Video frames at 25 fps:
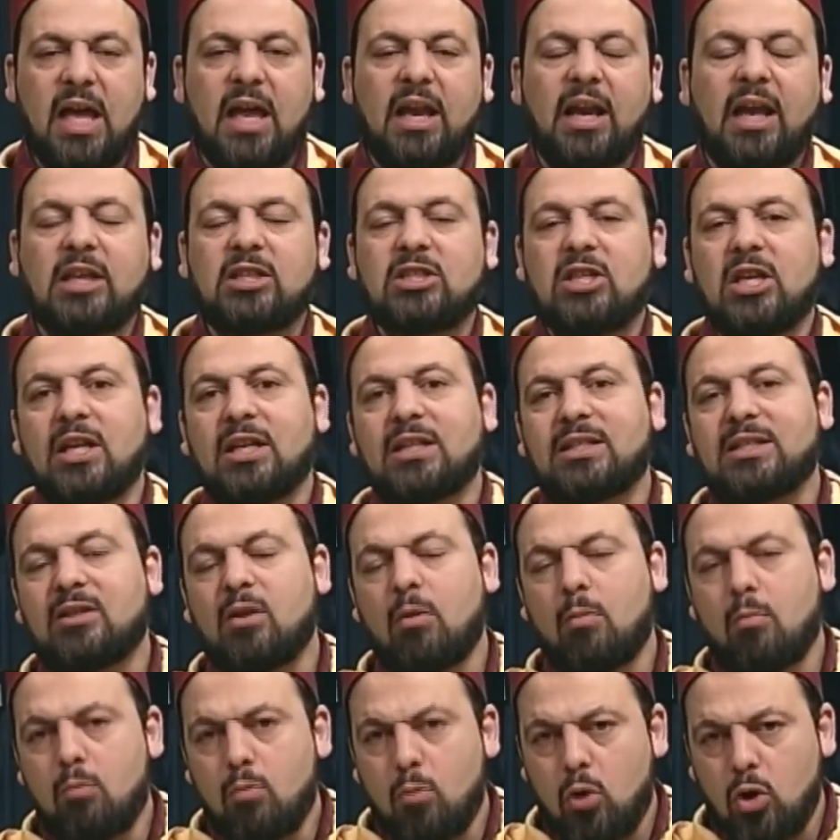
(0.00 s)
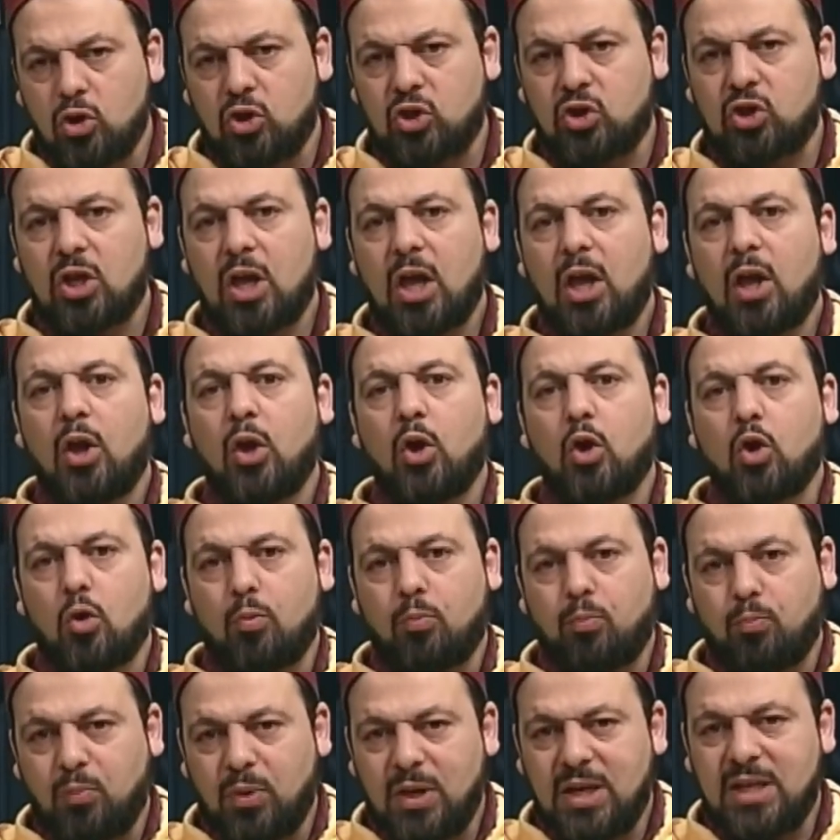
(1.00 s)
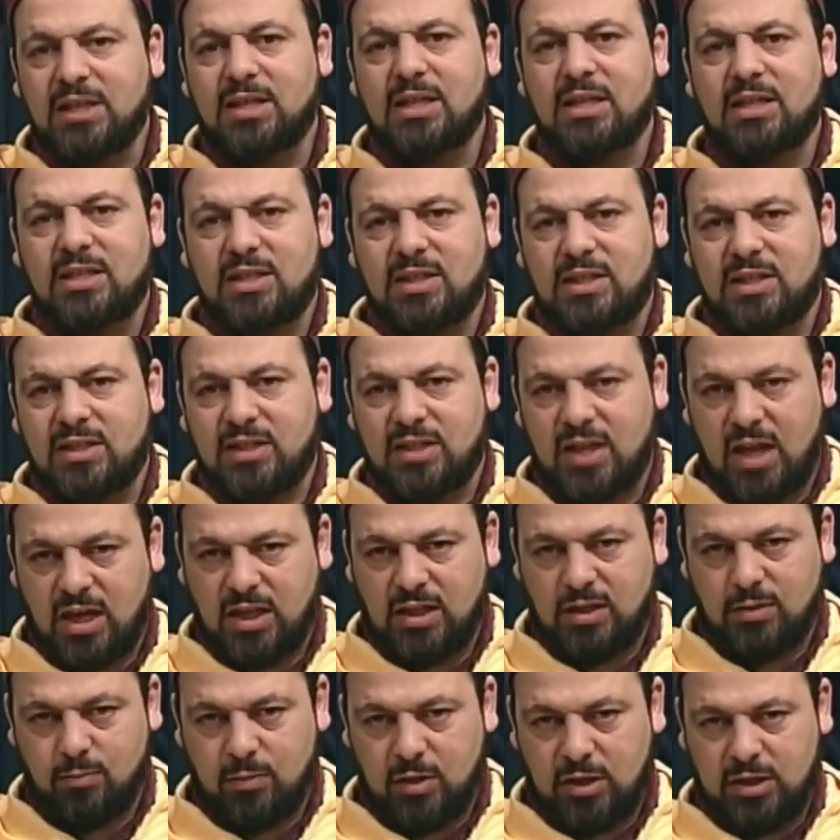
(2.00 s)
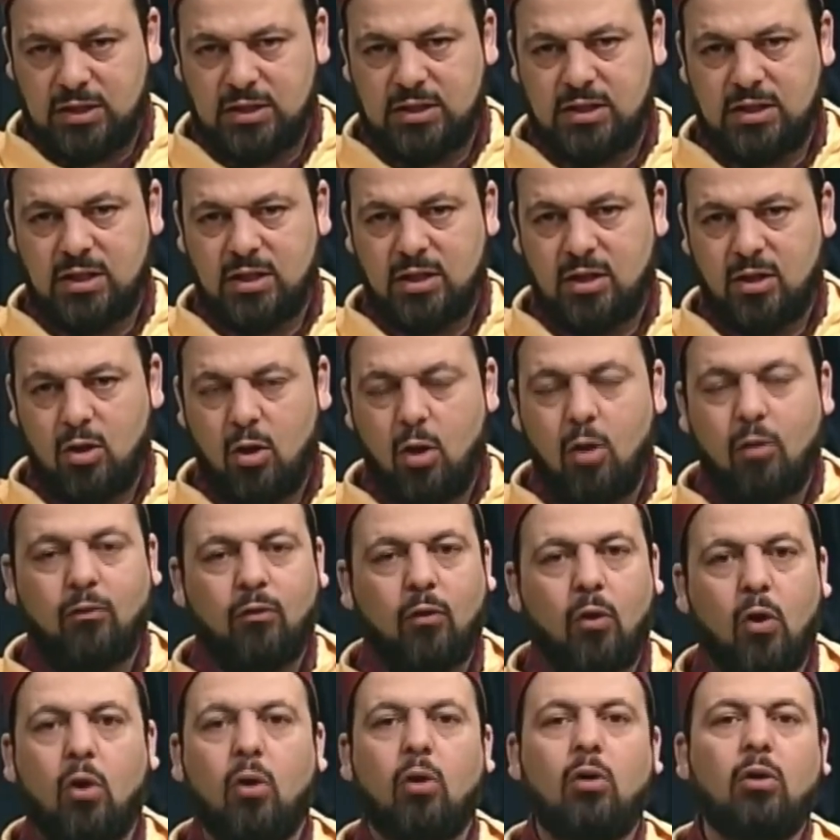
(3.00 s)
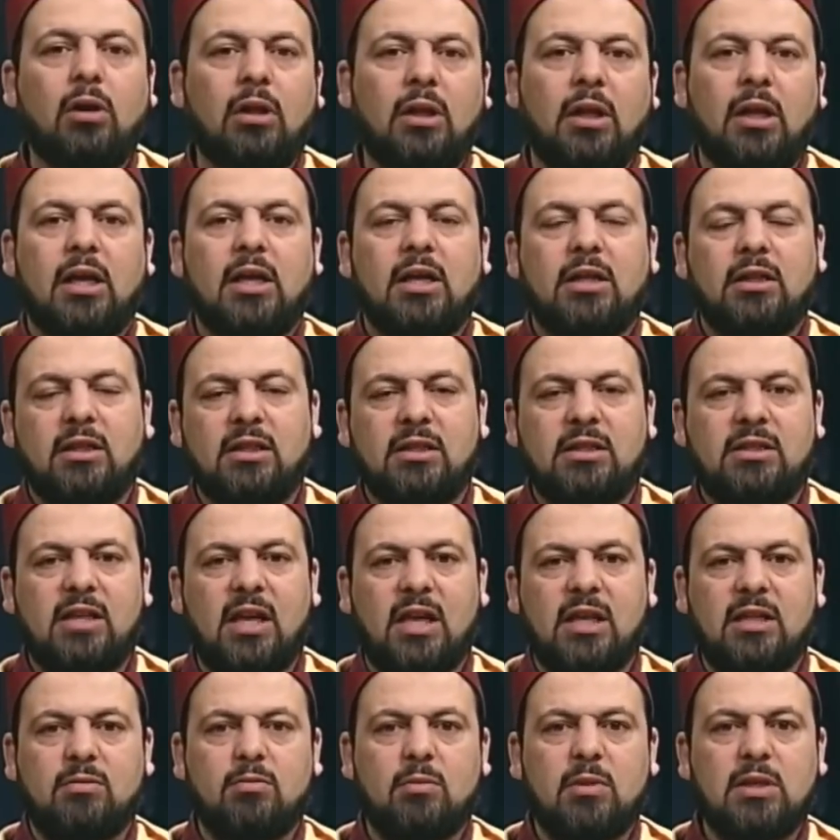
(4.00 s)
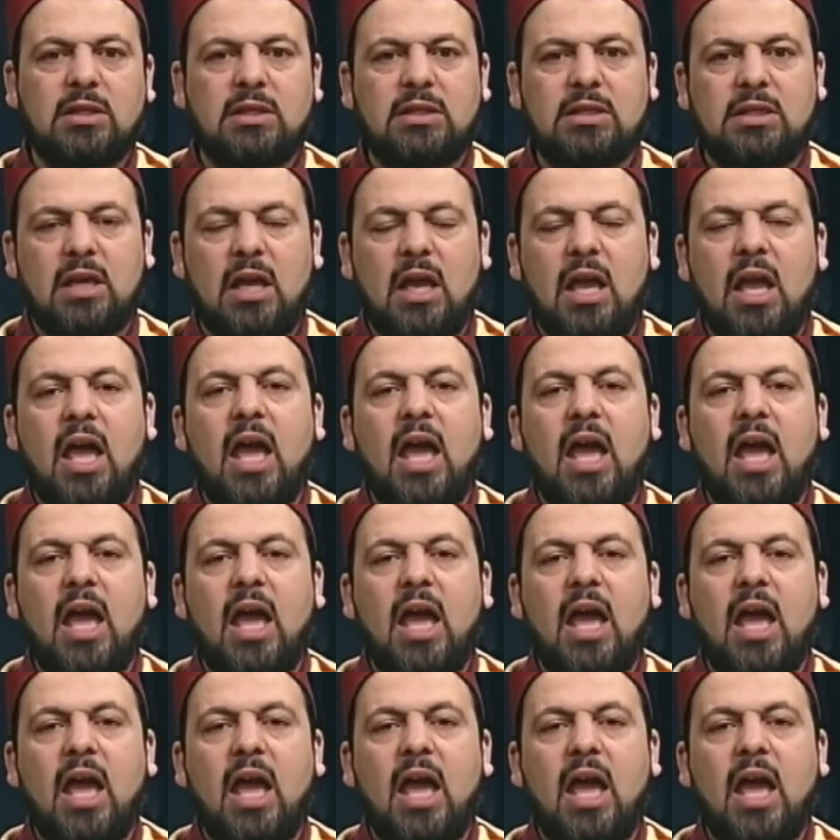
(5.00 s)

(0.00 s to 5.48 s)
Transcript: And actually, it's the most repeated statement of all the statements,